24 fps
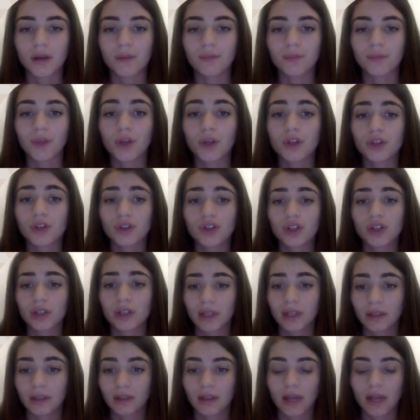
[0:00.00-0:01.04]
social
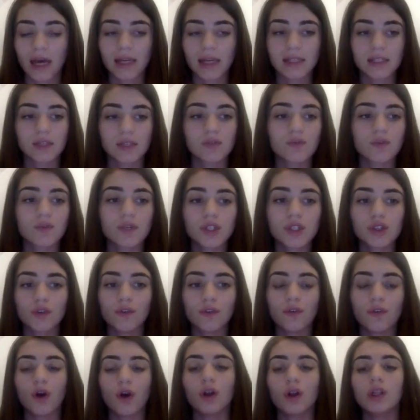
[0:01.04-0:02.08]
analysis. First
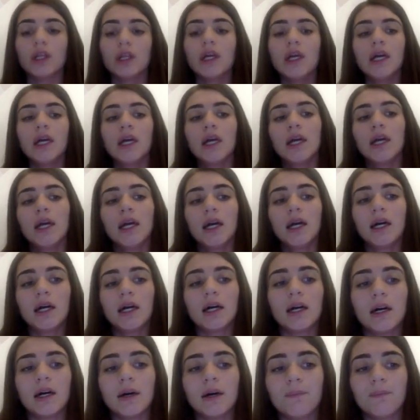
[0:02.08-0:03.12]
of all,
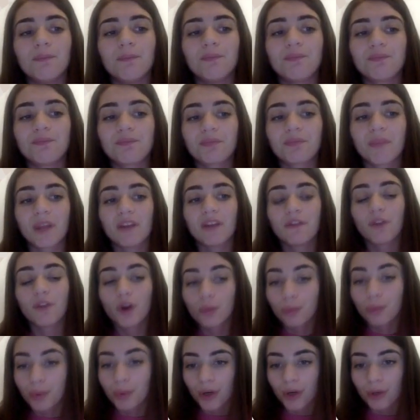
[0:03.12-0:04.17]
um, for
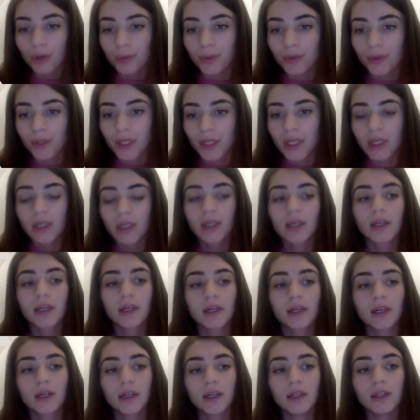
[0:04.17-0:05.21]
Burberry,
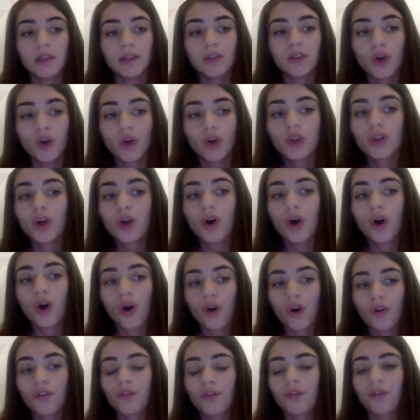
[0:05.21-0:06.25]
none
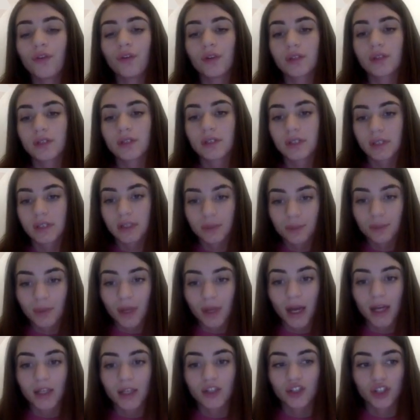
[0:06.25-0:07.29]
of
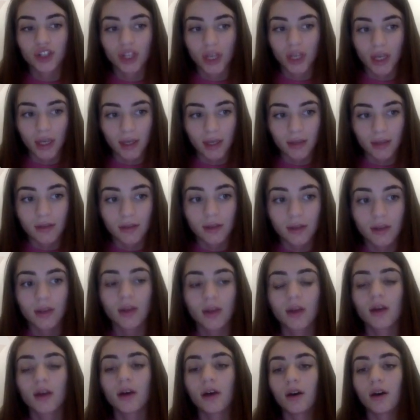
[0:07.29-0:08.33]
supply chain
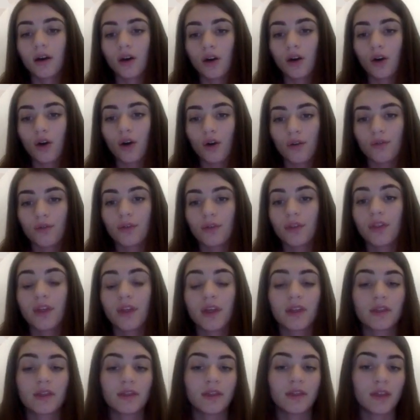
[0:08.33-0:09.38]
of
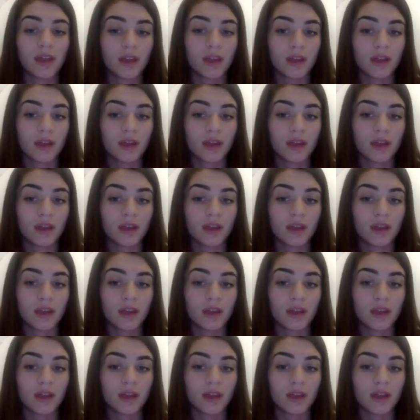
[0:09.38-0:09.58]
that they